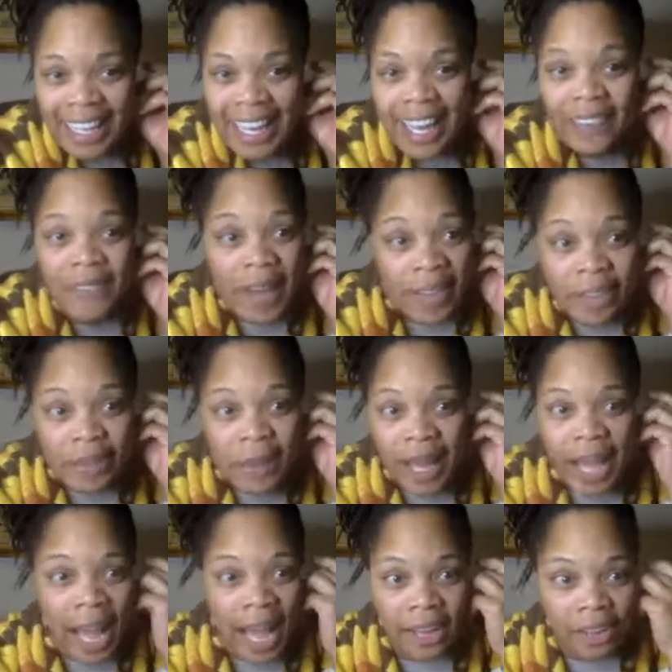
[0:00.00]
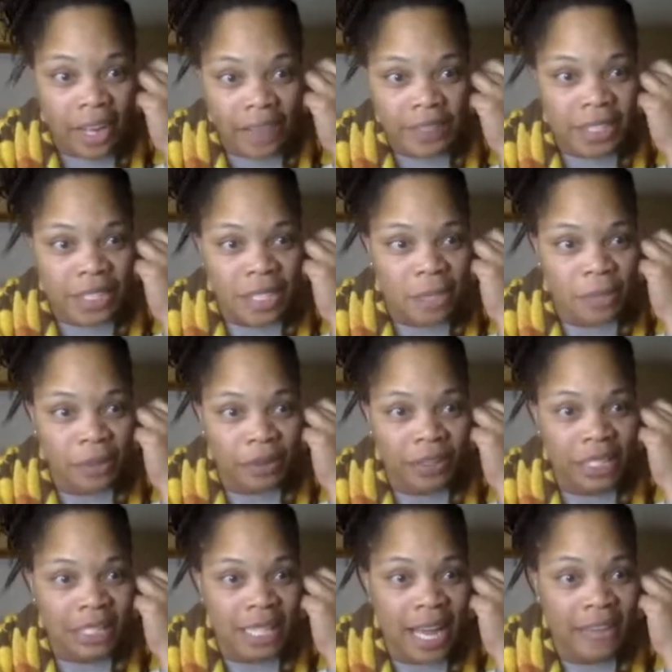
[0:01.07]
And by the way, I don't have any
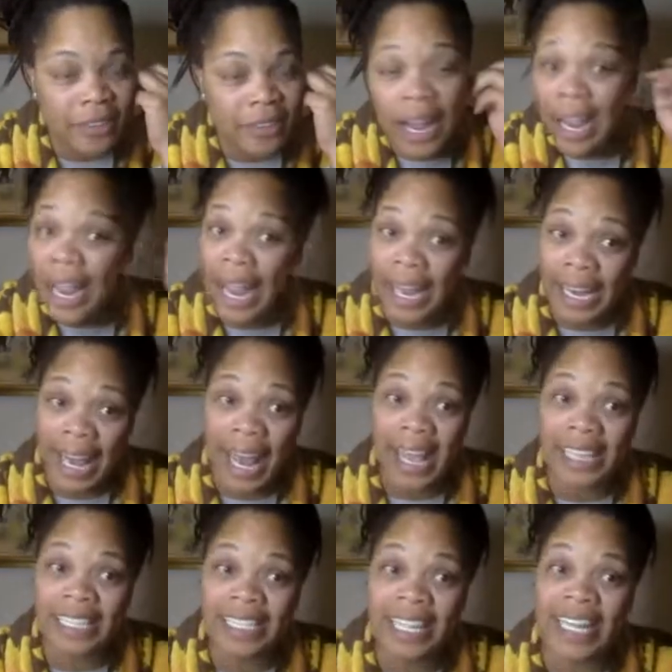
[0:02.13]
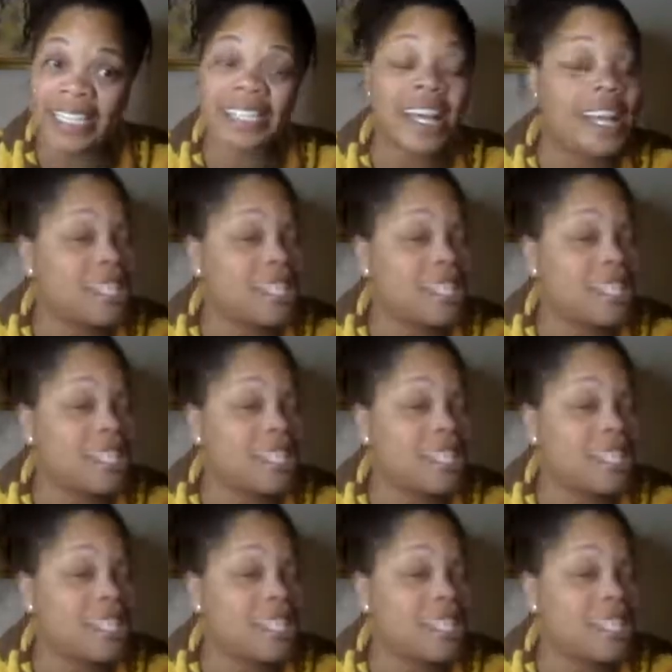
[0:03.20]
experience either. I had access, I